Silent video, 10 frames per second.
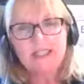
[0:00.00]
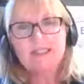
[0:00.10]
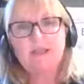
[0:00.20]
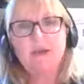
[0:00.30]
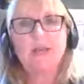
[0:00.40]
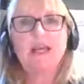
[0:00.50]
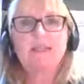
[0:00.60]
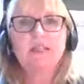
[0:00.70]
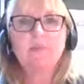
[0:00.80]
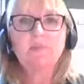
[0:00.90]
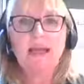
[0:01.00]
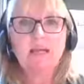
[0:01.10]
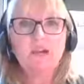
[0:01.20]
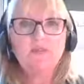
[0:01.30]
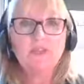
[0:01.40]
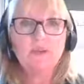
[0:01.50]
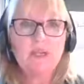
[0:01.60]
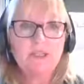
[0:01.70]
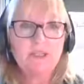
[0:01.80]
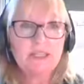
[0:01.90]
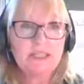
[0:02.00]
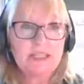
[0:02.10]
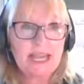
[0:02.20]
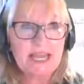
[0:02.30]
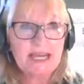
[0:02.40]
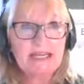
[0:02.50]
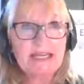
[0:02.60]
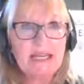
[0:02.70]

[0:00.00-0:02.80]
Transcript: So let's go back over the questions again.